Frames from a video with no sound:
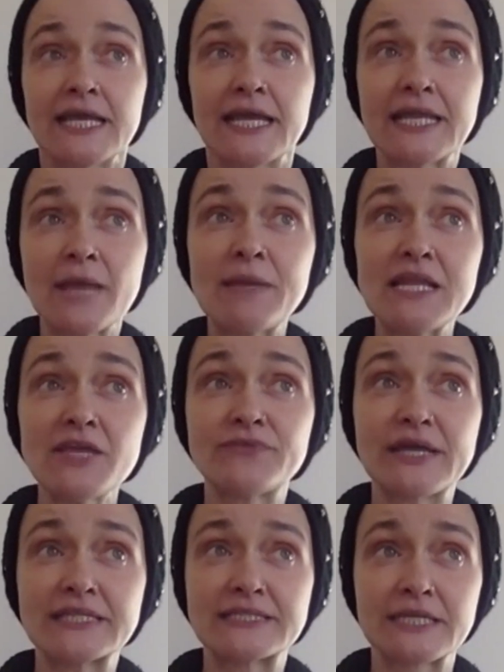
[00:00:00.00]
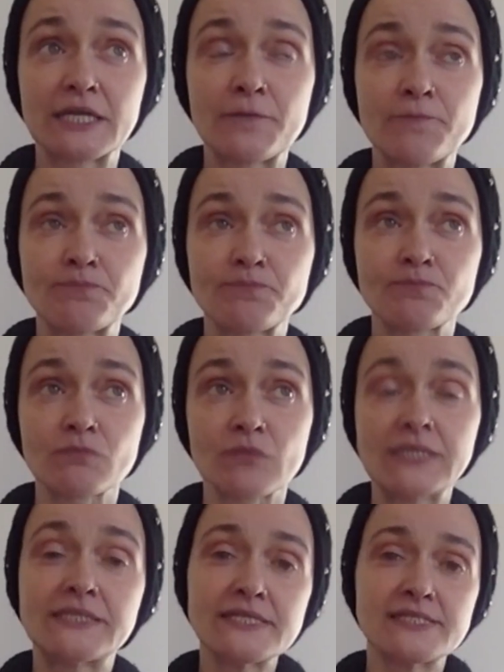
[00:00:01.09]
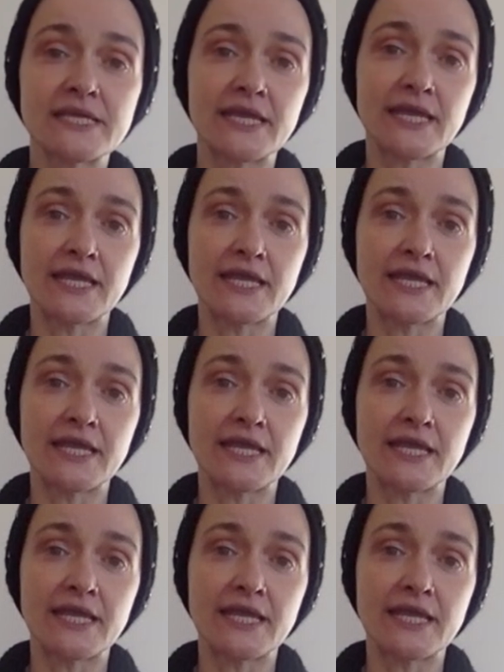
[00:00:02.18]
And I believe that it is a